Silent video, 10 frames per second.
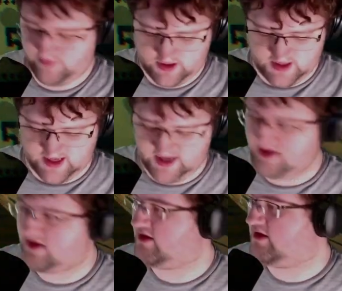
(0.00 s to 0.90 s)
play it,
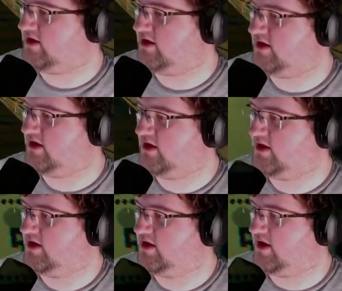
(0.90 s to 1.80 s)

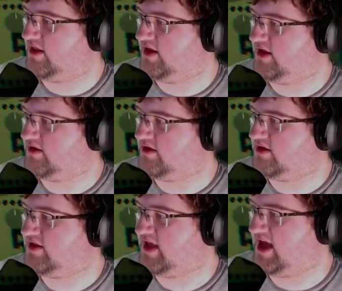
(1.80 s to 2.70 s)
and then
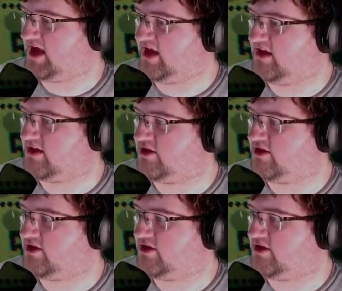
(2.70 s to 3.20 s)
sack it to